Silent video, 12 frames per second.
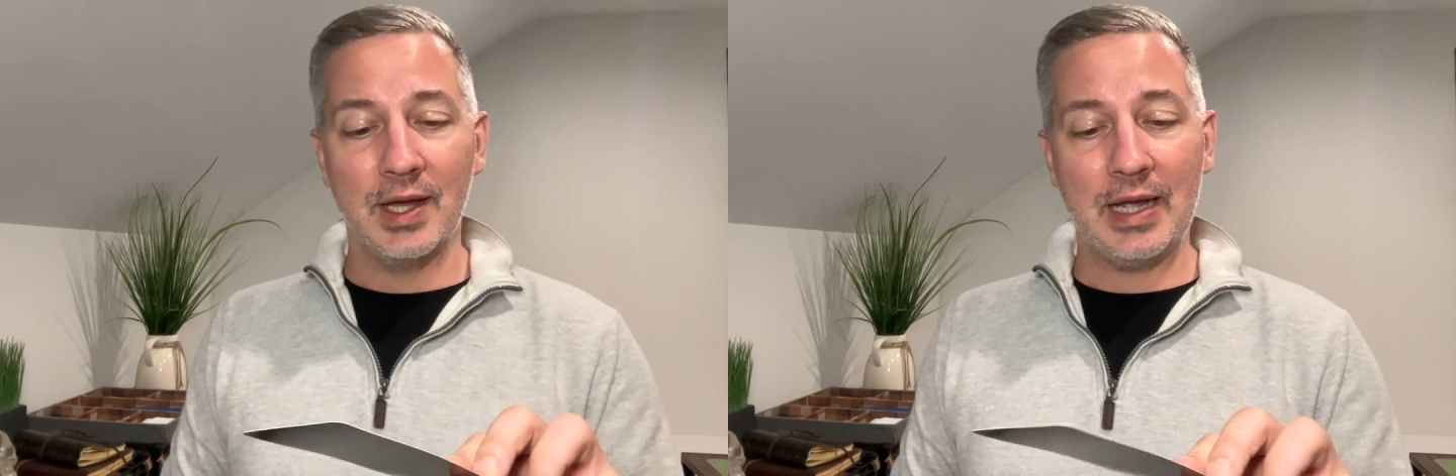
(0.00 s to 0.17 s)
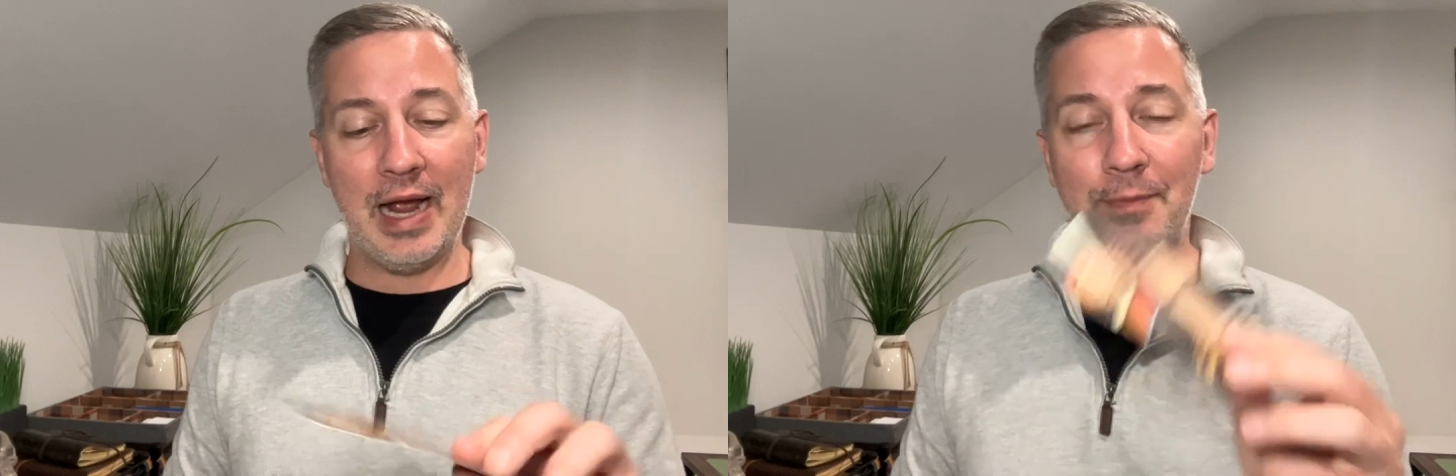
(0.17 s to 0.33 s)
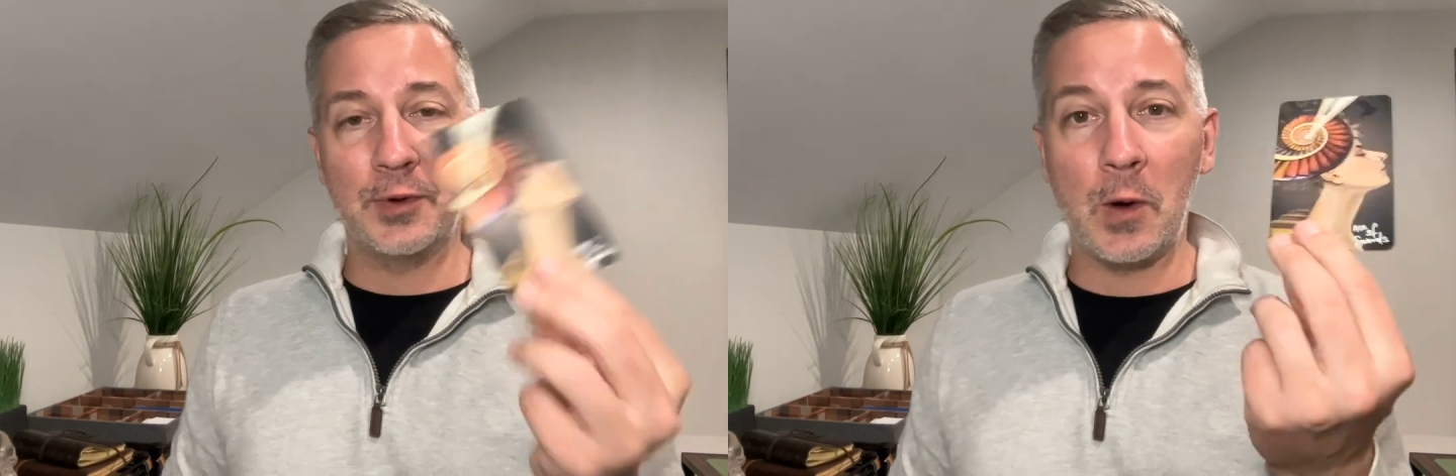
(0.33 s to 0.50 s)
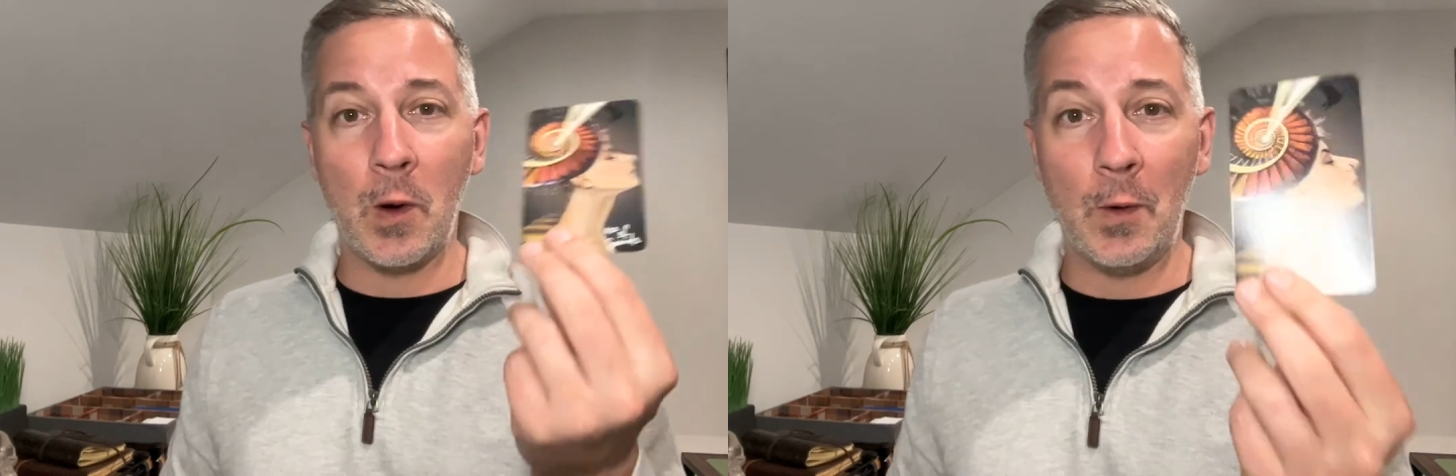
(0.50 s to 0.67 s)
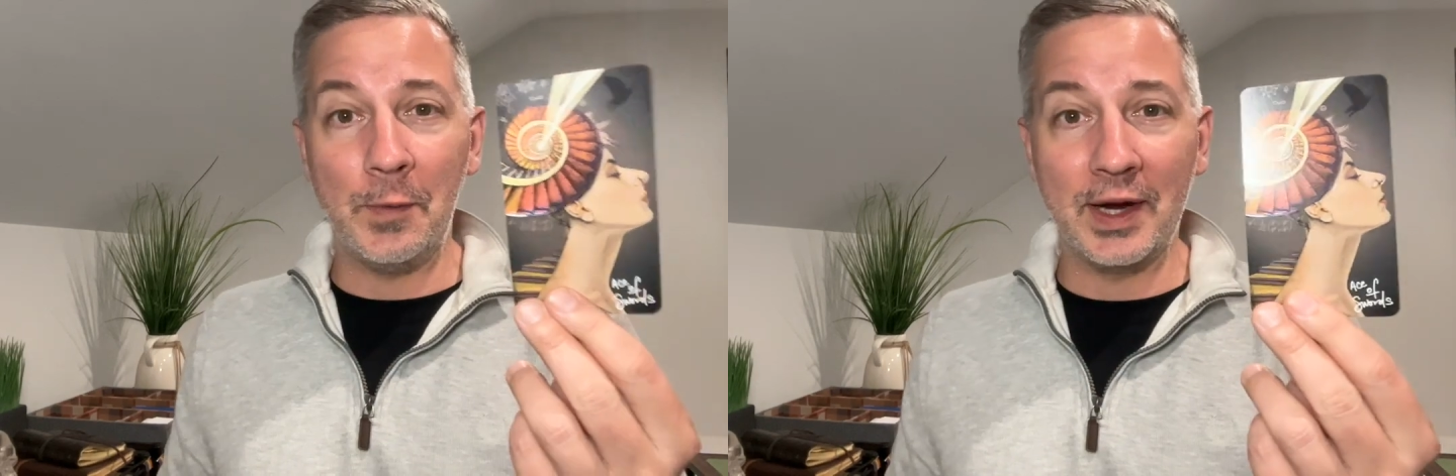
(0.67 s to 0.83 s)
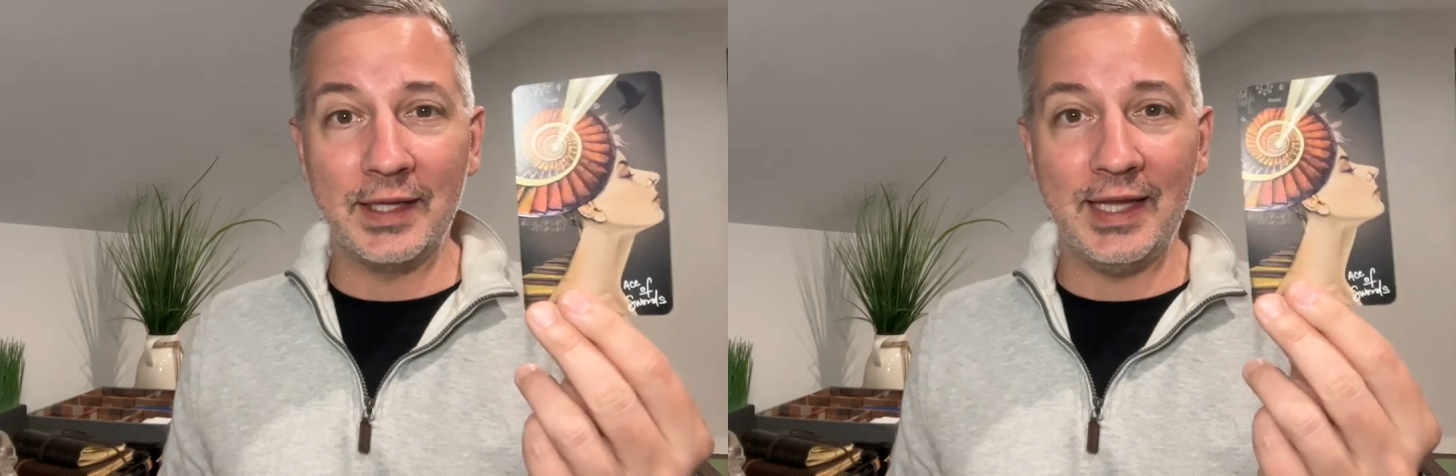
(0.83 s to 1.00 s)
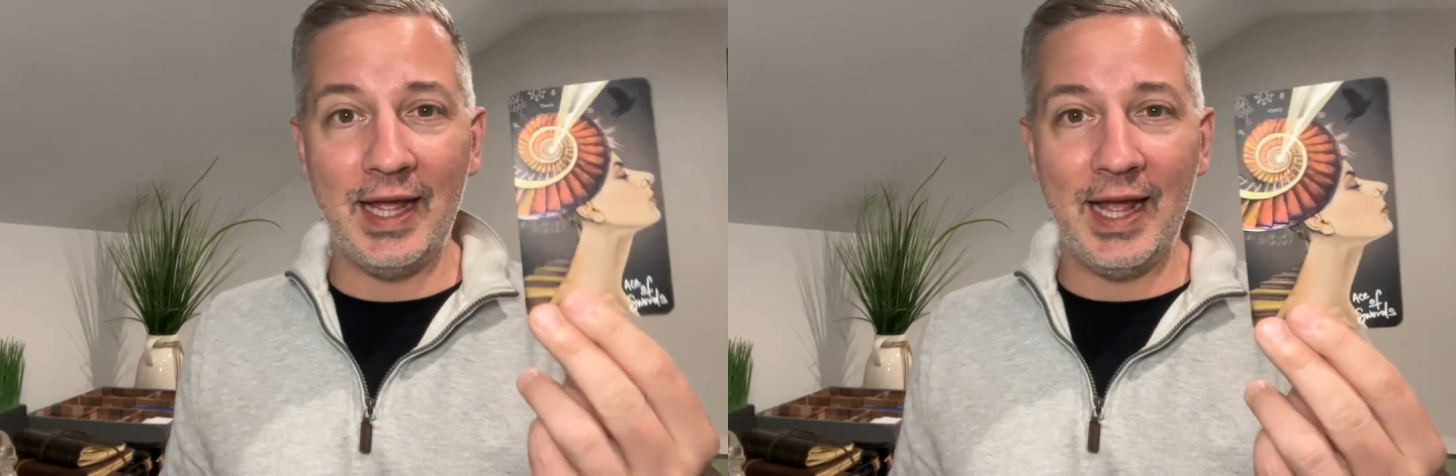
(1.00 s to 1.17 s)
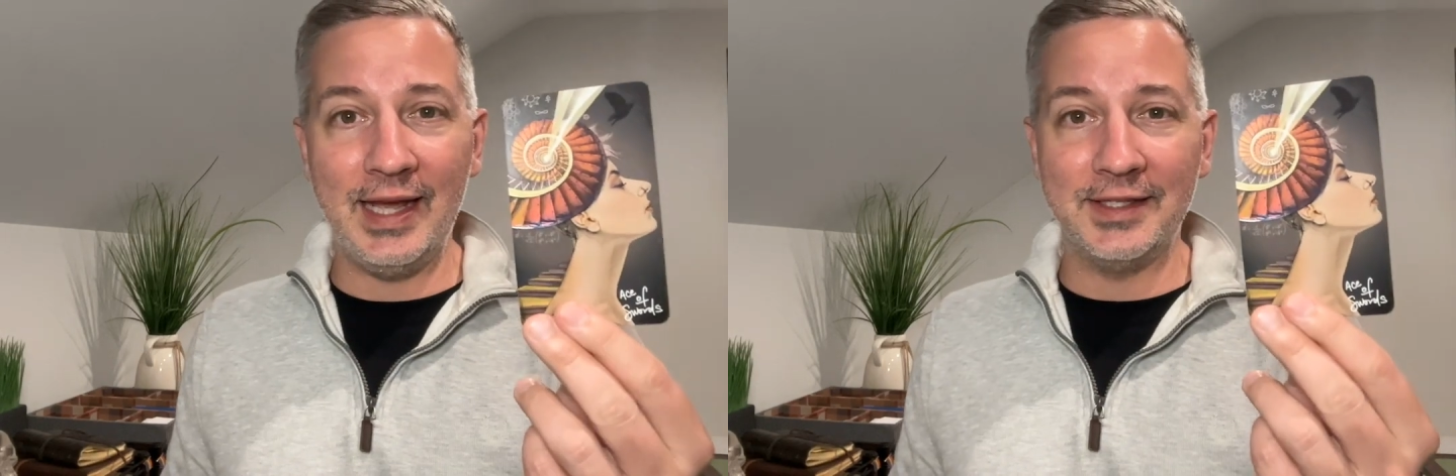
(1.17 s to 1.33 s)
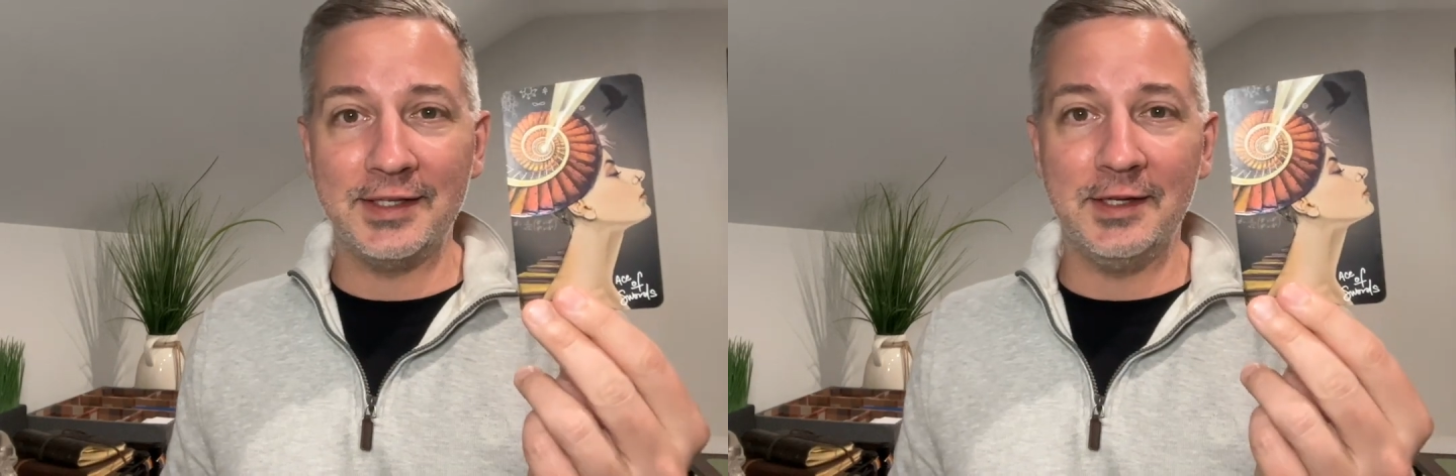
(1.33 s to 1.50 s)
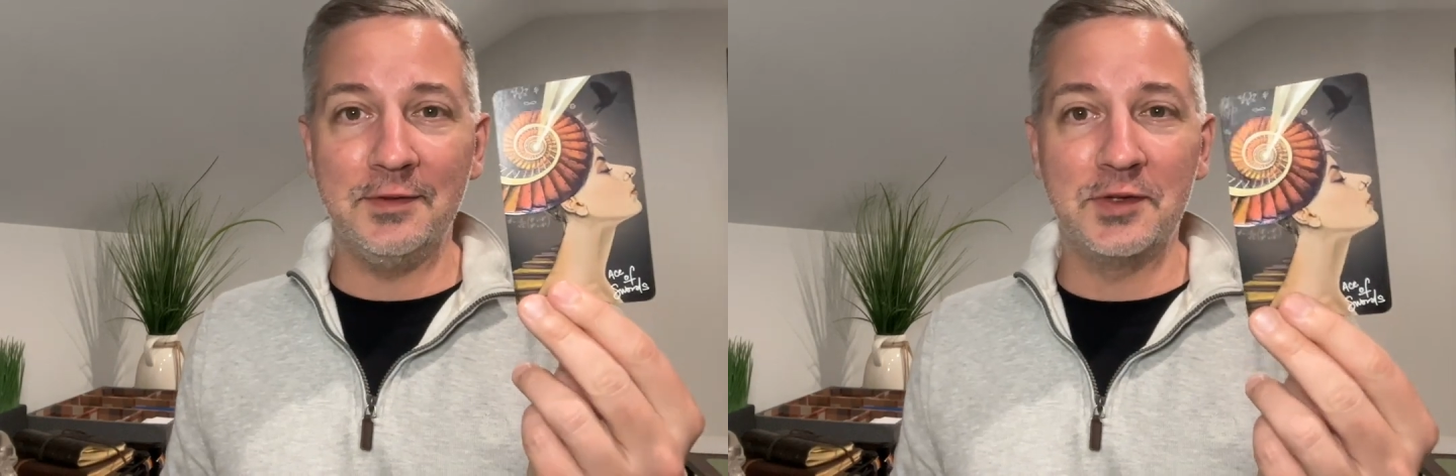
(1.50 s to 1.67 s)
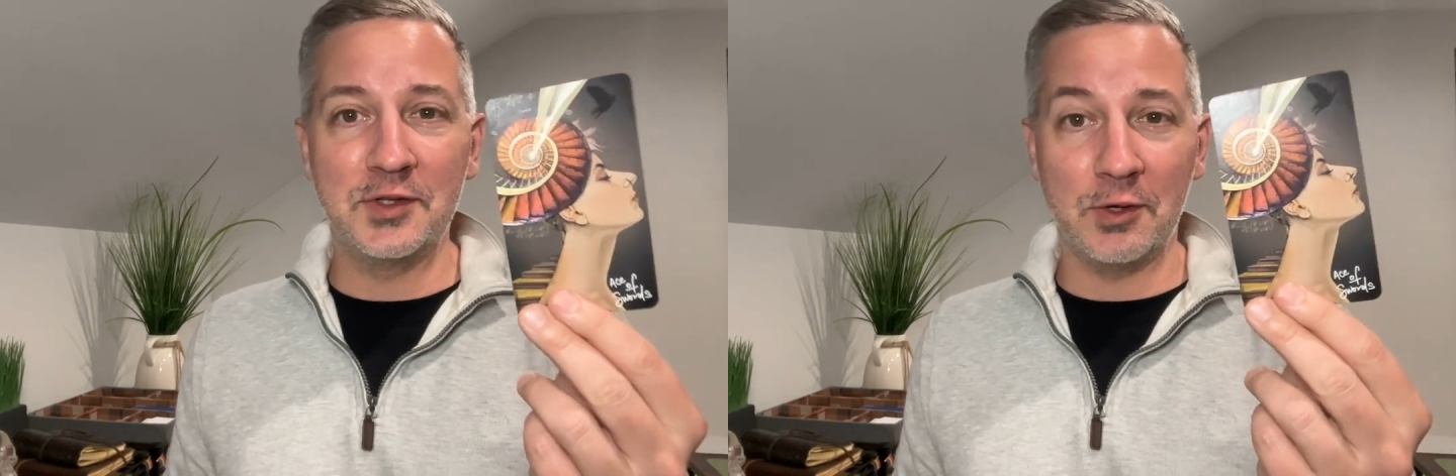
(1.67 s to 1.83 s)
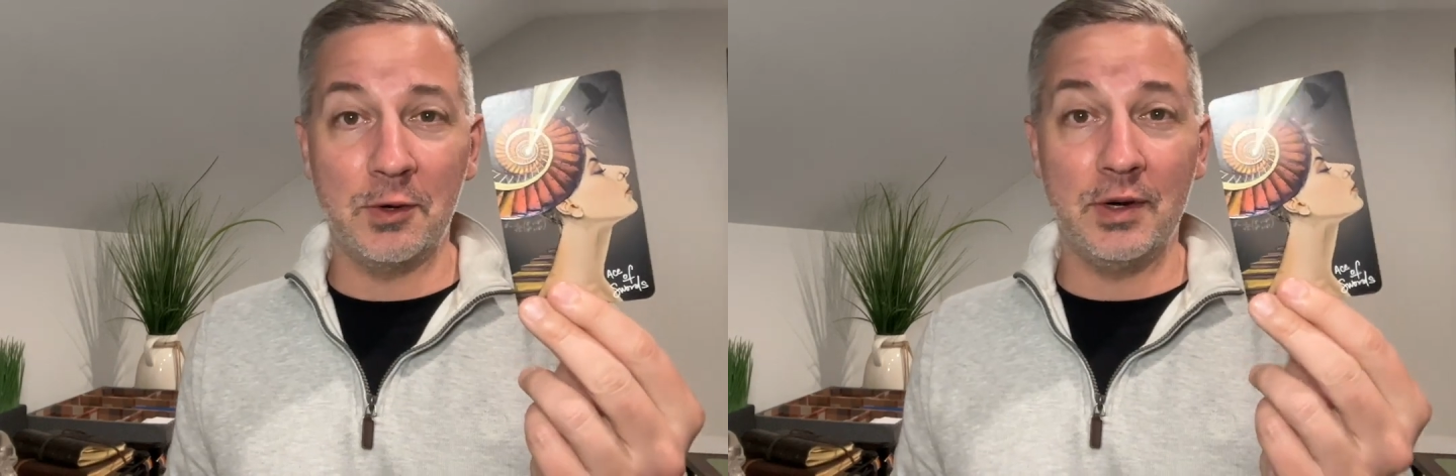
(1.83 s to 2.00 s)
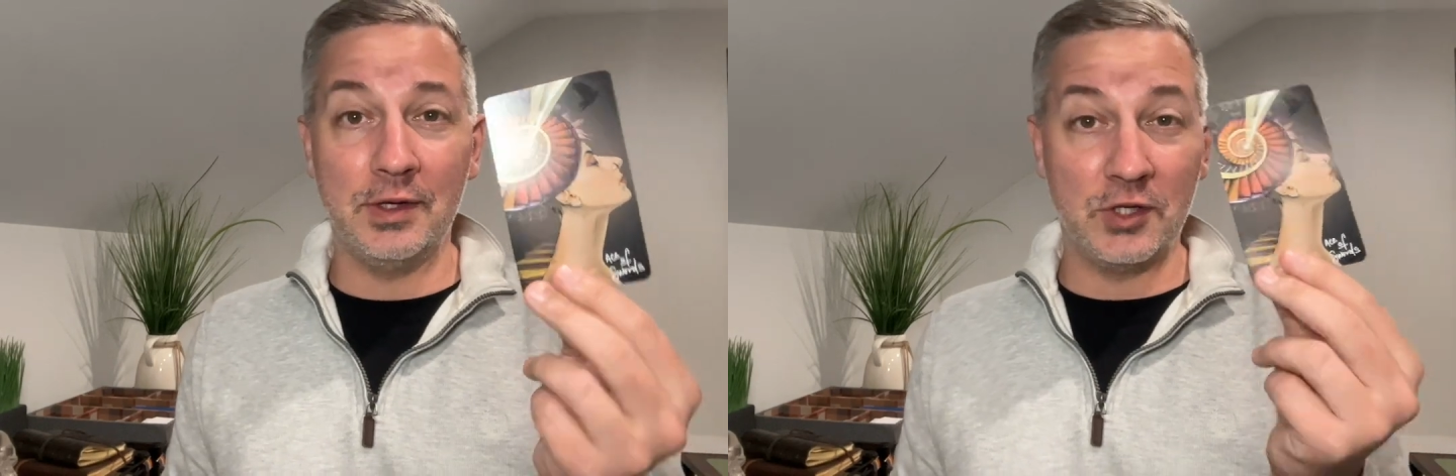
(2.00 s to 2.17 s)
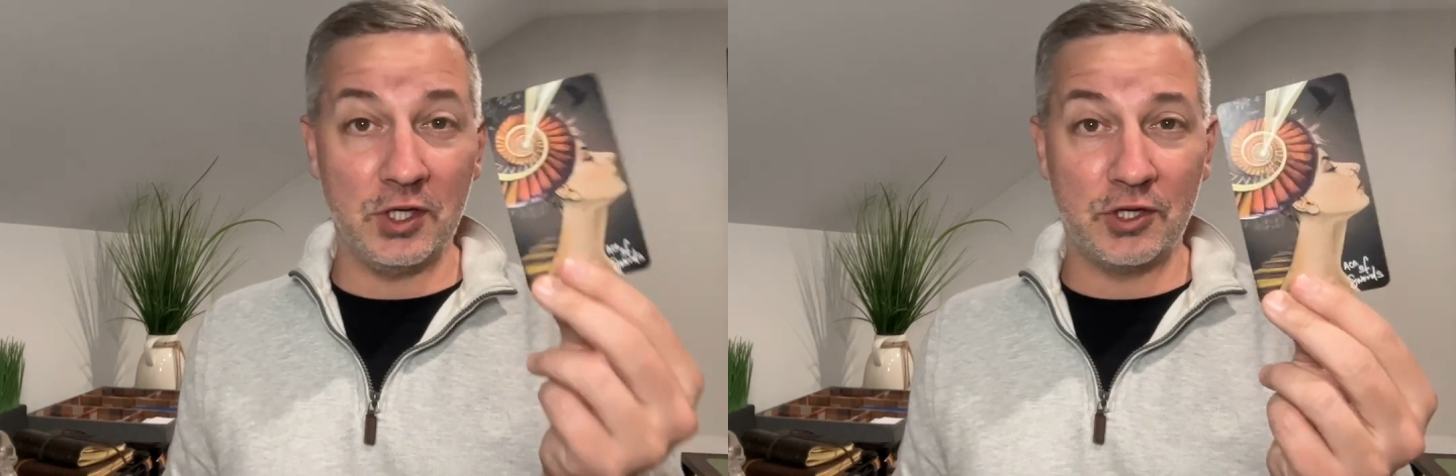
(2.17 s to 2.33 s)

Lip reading: Capricorn, we got the Ace of Swords.